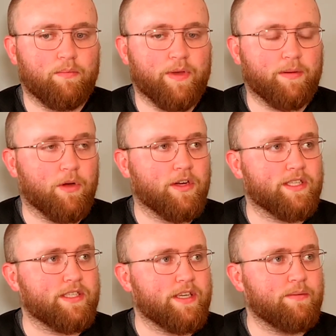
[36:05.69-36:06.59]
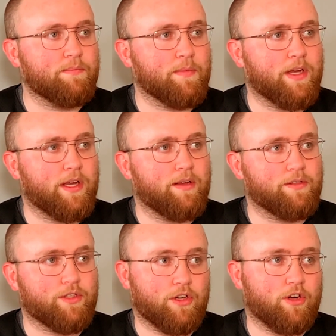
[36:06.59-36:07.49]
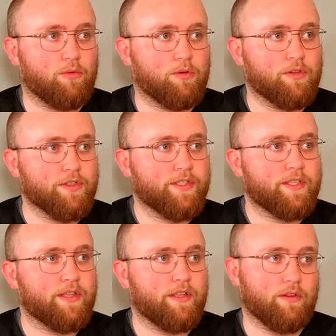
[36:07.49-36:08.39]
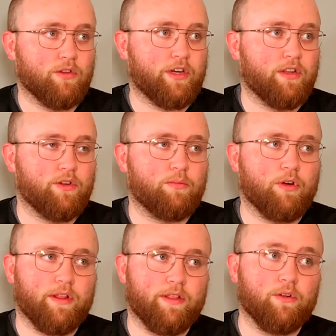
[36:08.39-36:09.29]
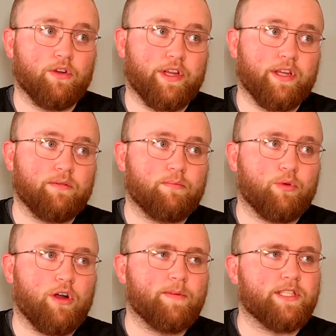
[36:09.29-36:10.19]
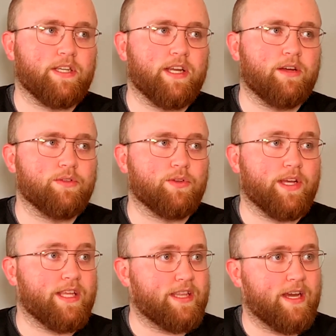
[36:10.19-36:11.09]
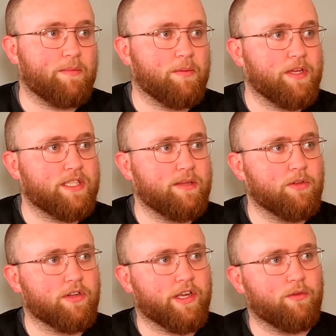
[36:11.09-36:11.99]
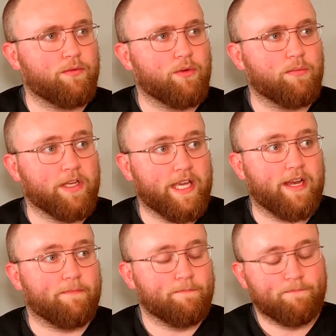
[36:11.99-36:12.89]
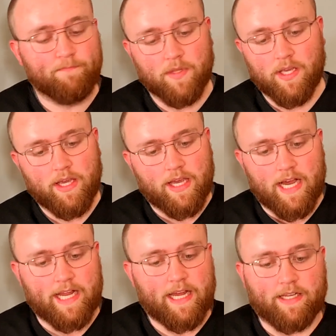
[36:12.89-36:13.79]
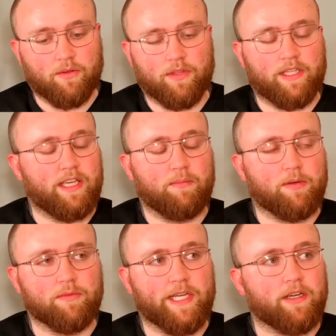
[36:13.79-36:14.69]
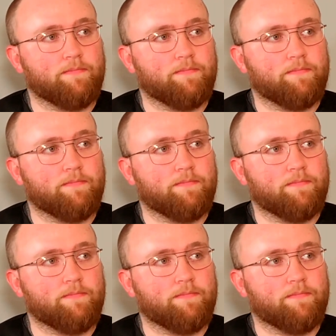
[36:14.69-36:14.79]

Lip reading: big market team, Chicago Bulls, they're looking promising now. So I think that might be a team to look out for. But yeah, I don't think Dame comes back.